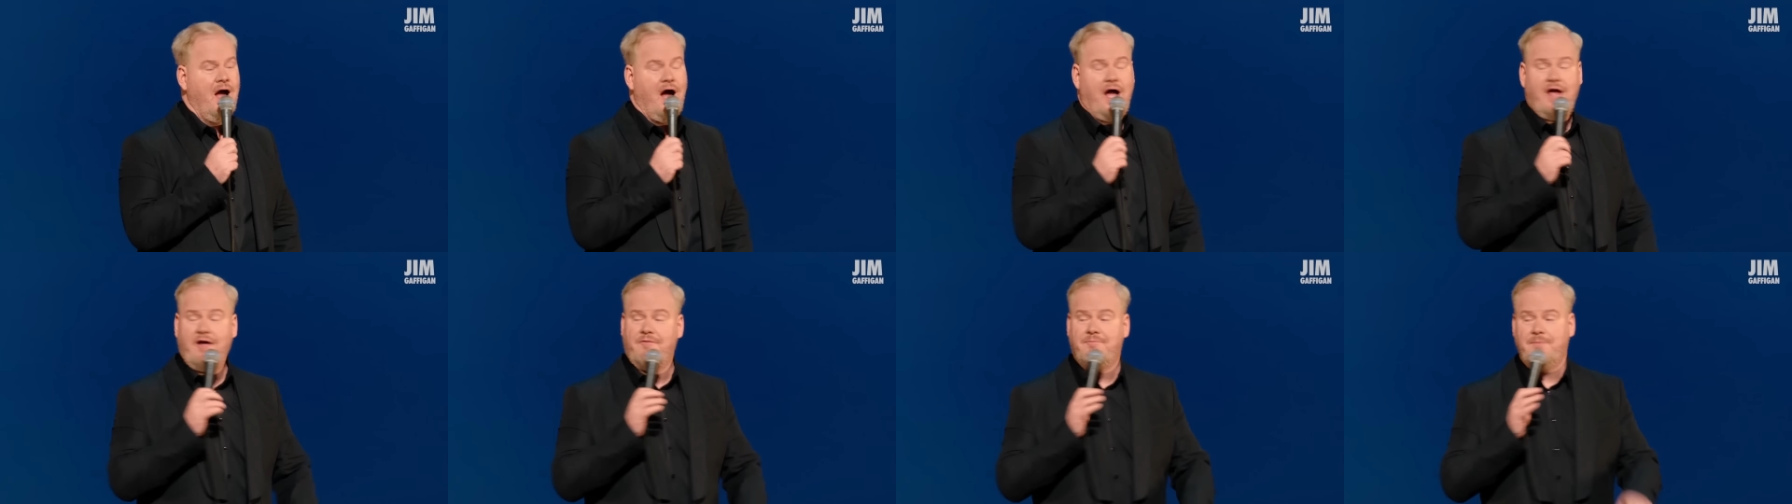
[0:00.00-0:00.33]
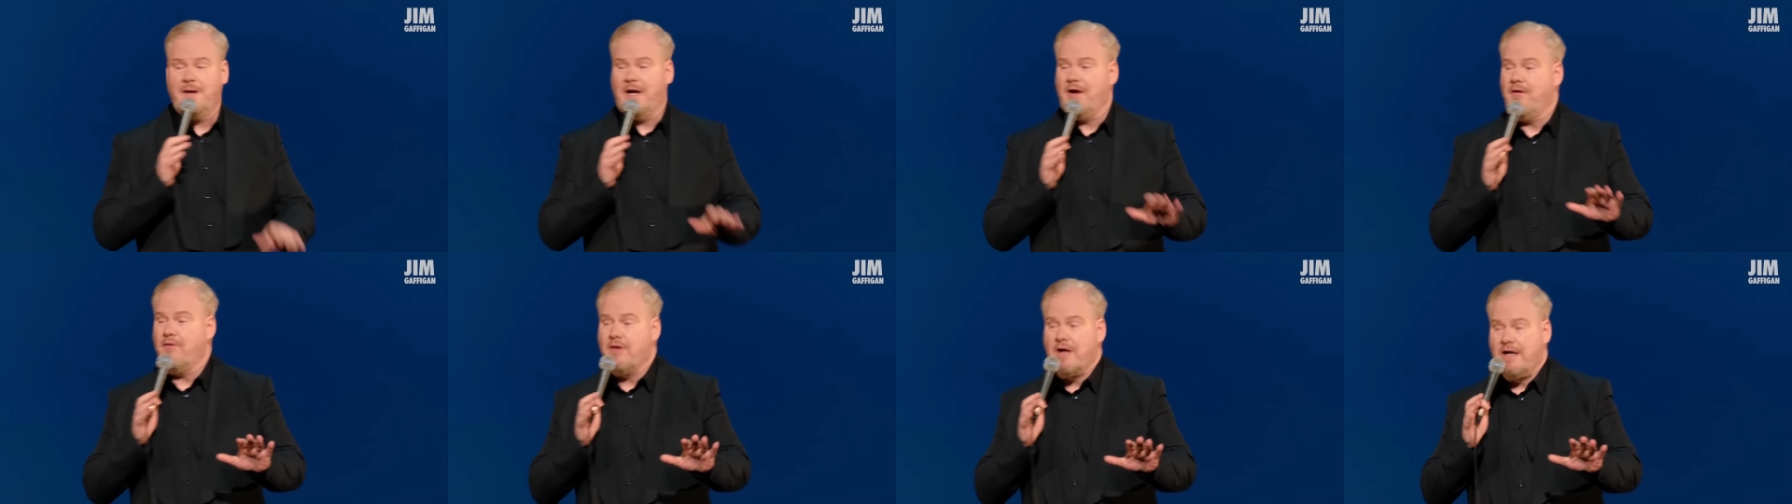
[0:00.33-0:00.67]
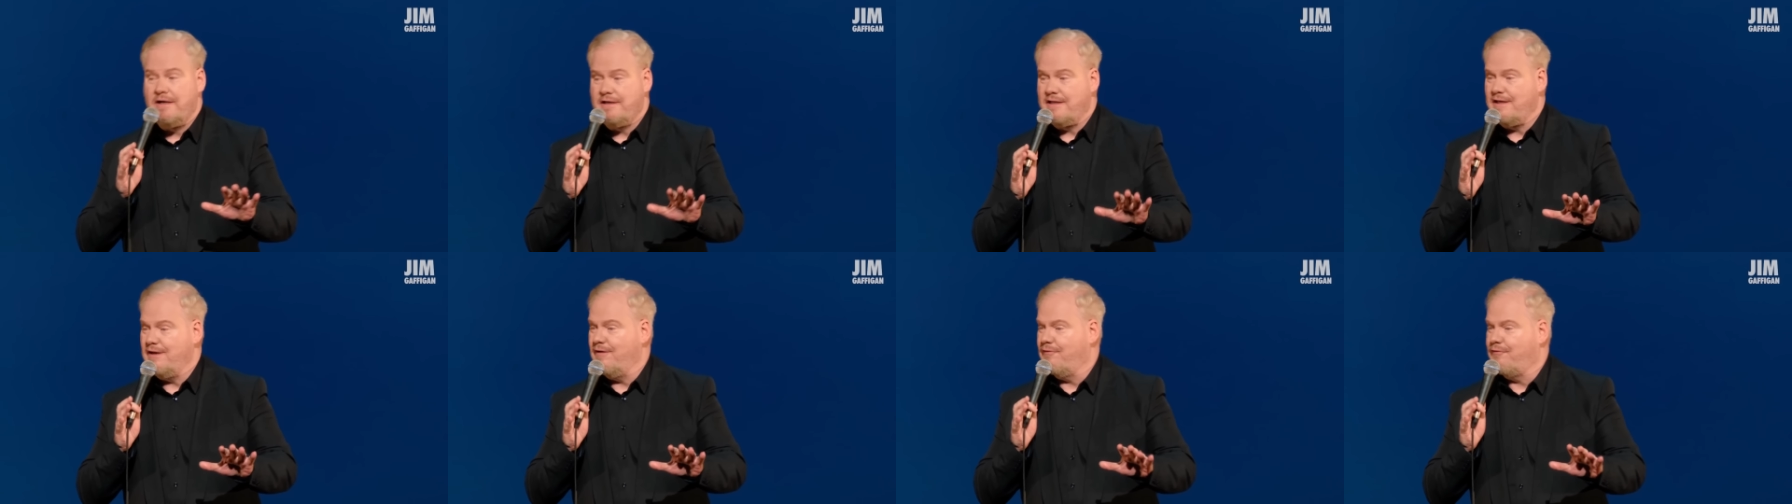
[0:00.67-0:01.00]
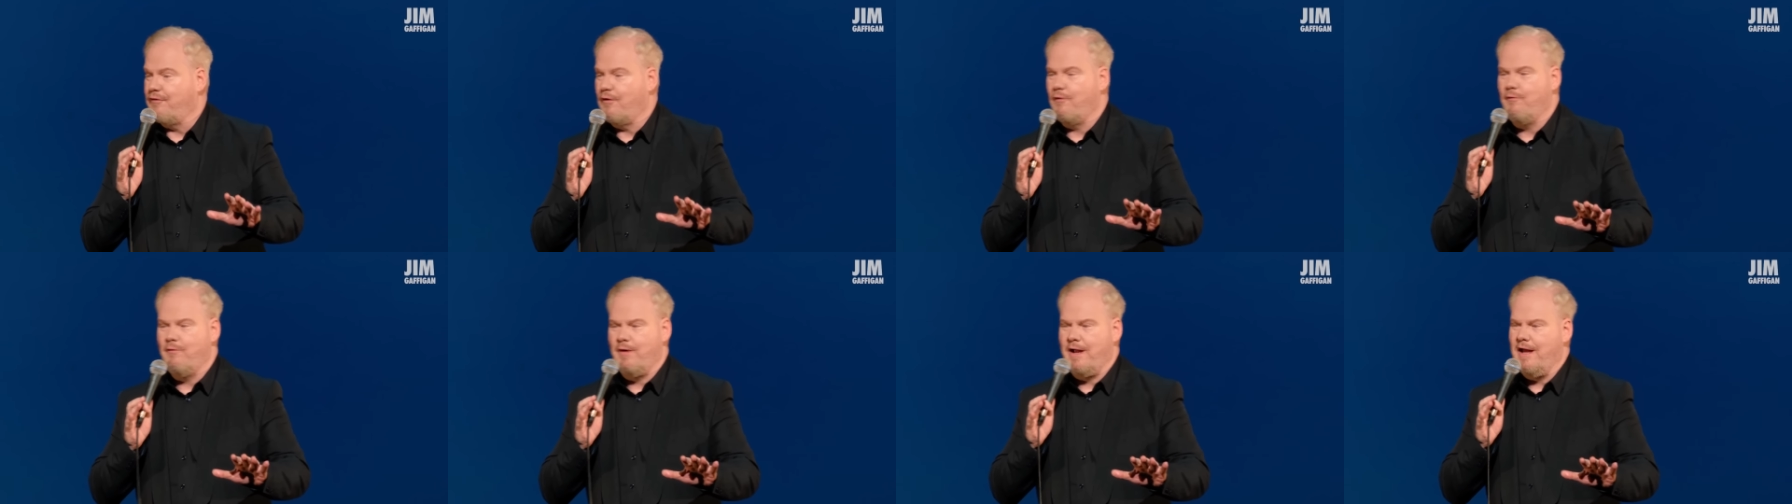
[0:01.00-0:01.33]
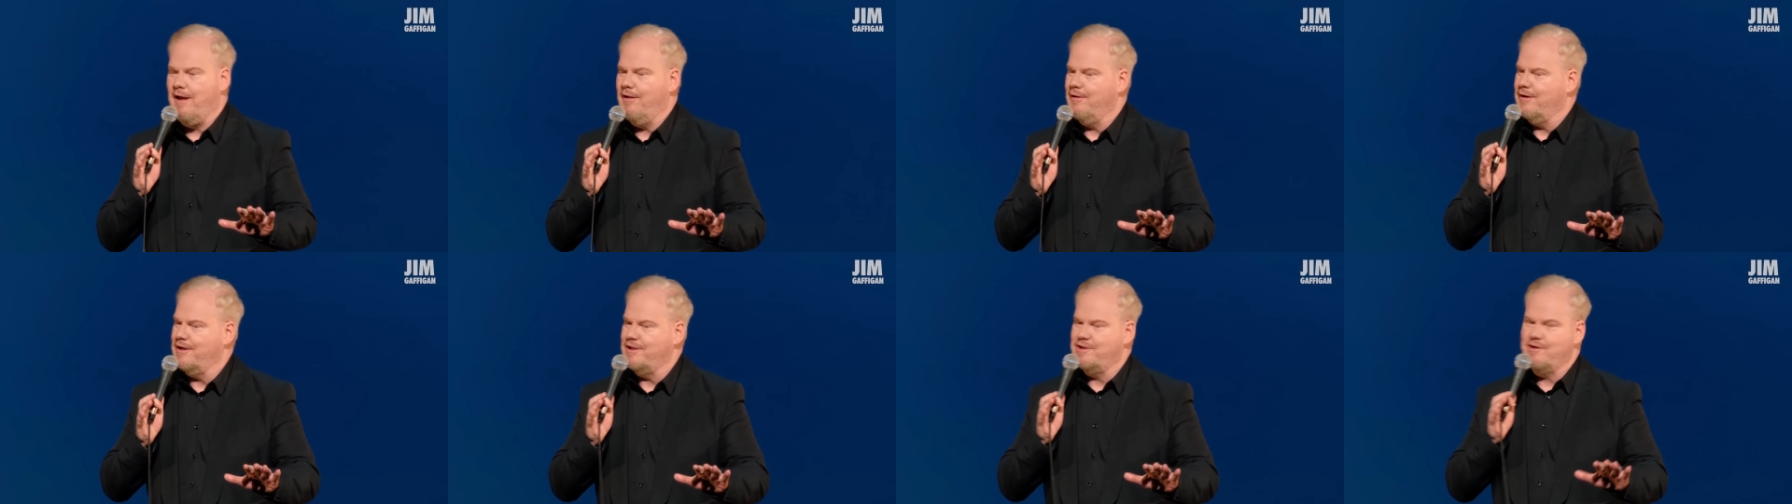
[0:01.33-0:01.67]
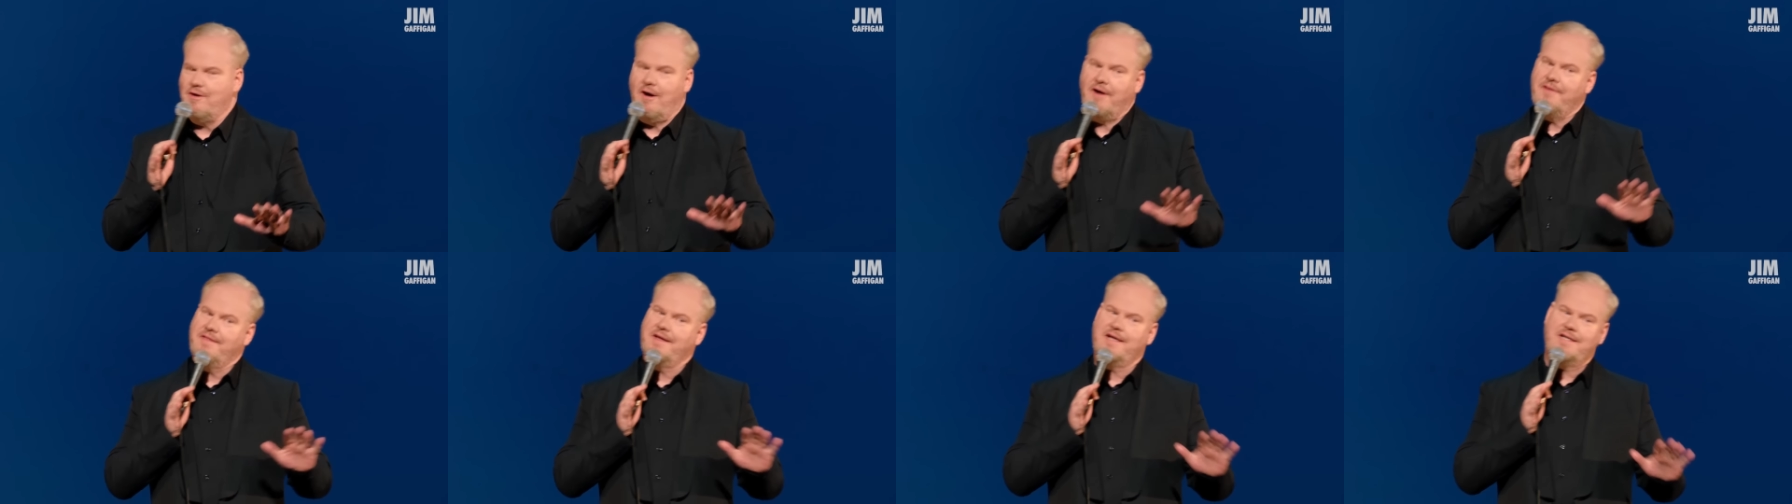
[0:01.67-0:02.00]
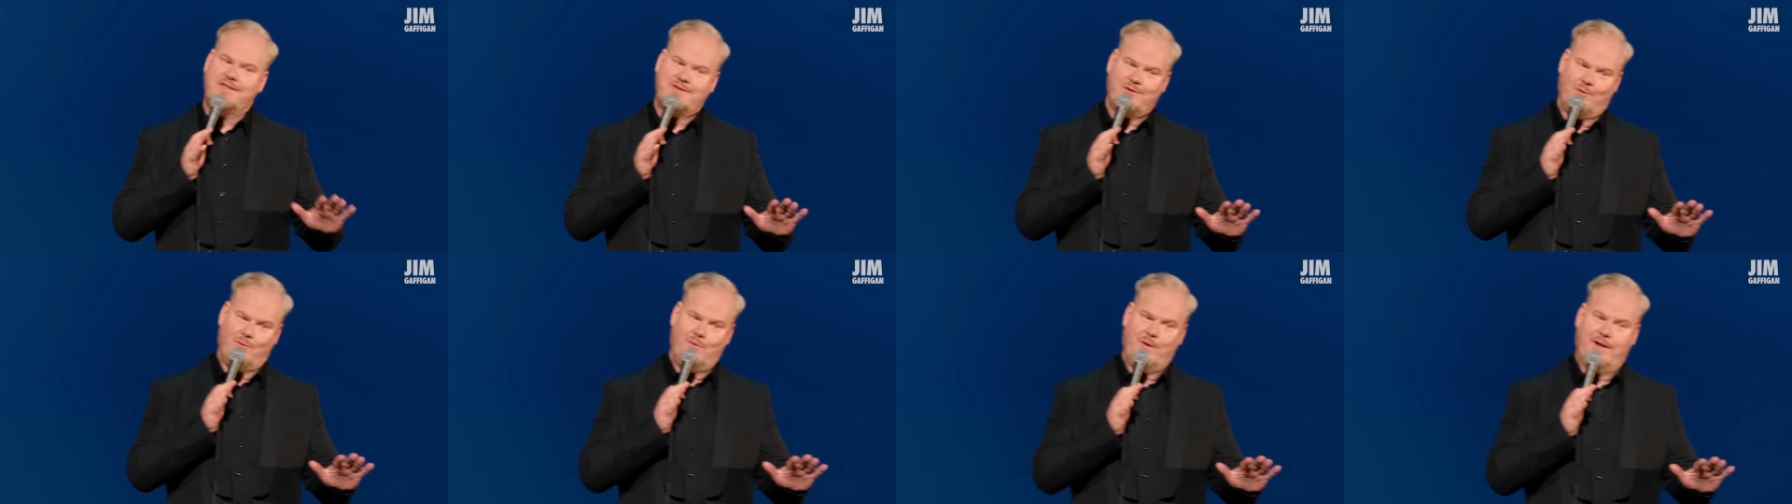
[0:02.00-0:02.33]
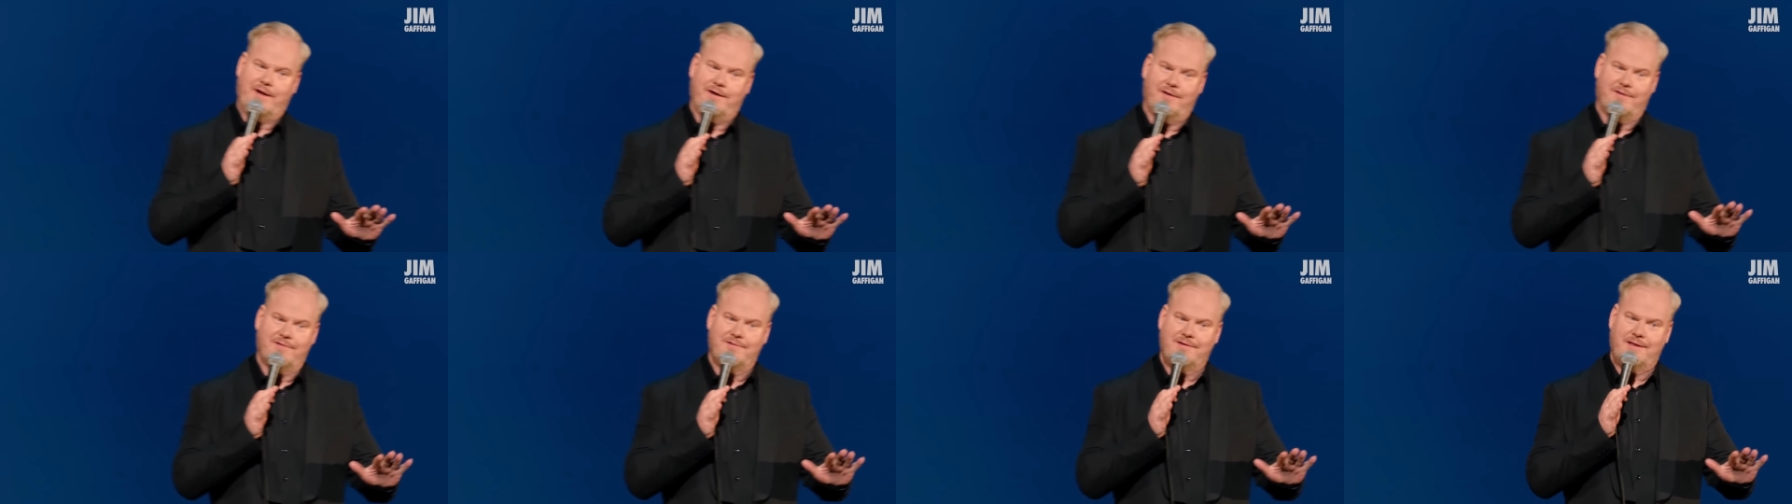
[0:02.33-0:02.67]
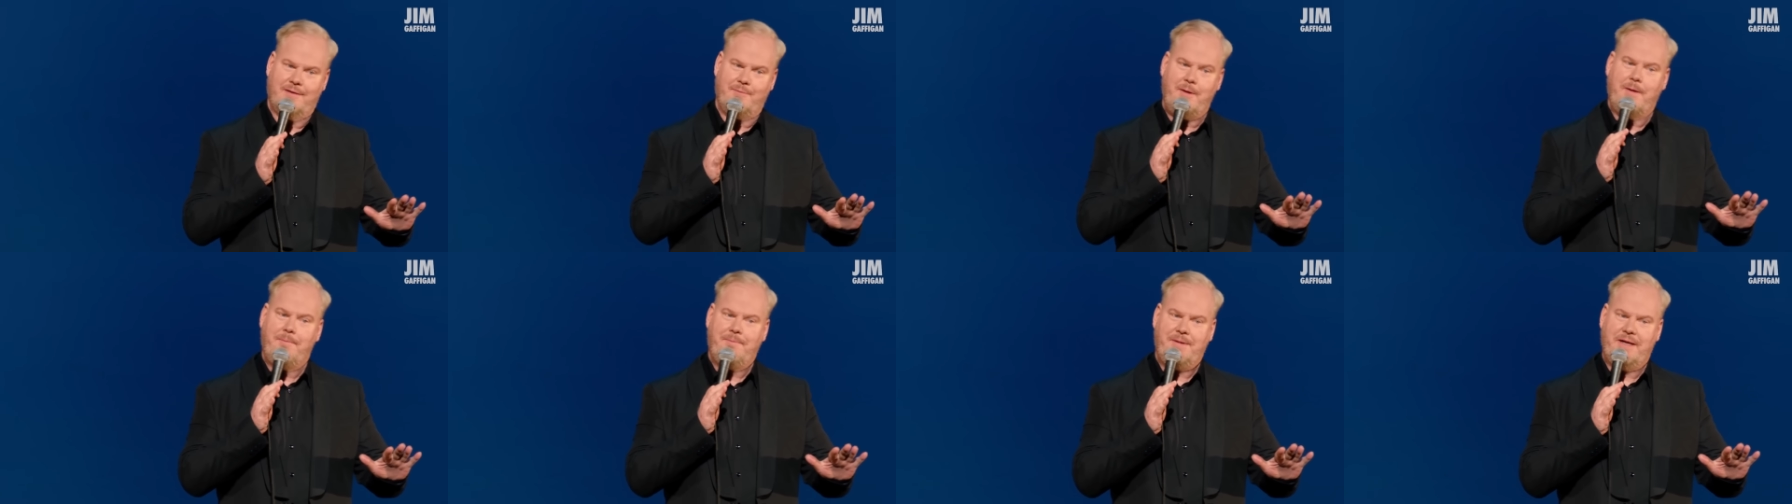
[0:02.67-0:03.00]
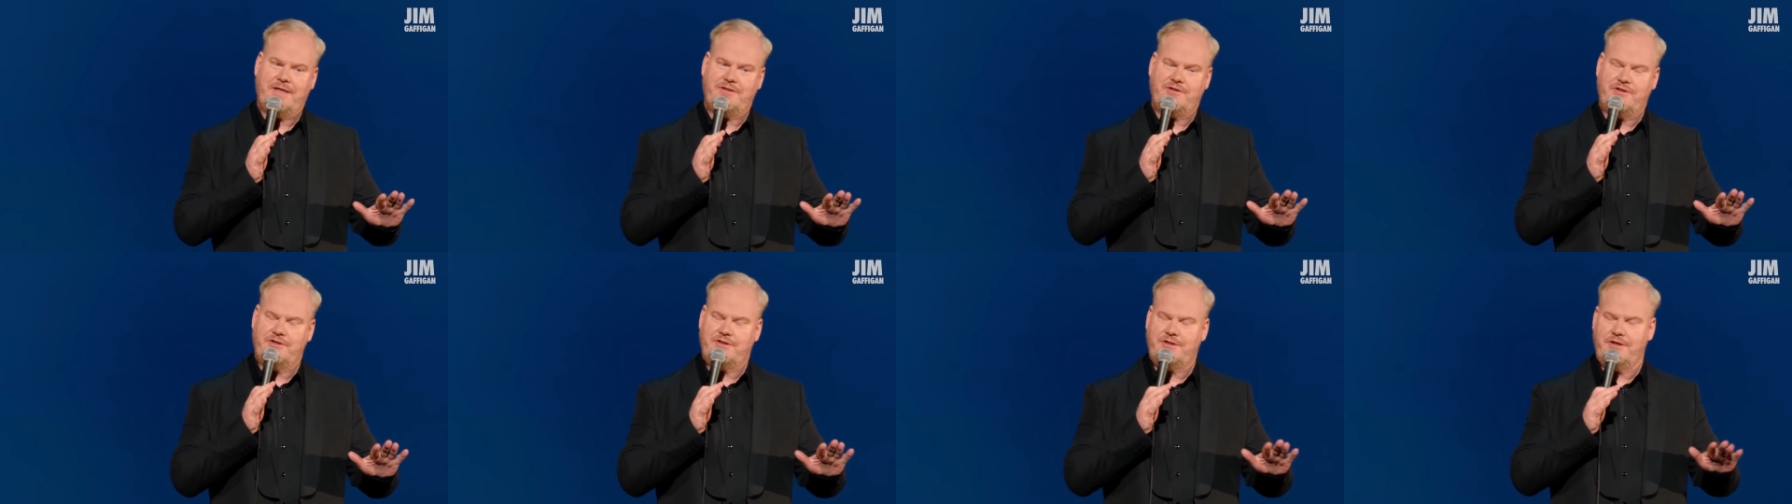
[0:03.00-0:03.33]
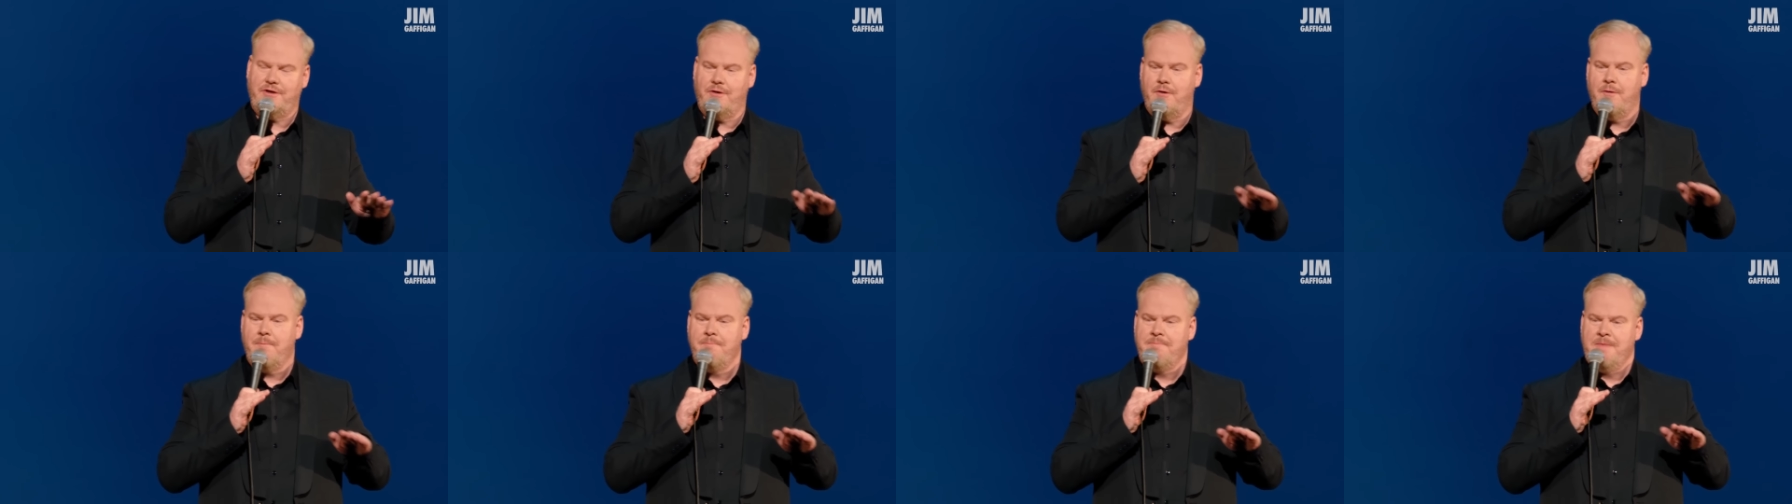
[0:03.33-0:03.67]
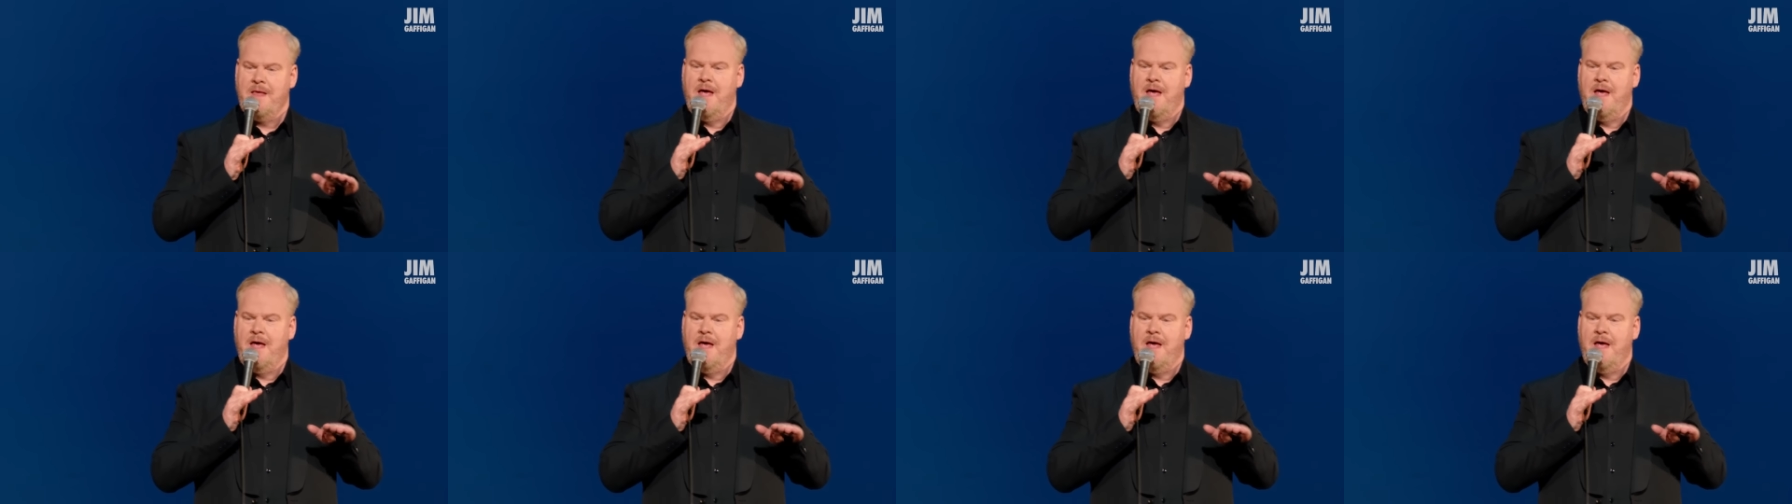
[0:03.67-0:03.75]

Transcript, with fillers: I have my own idea for a reality show. I think it's a winner. Let me pitch it to you.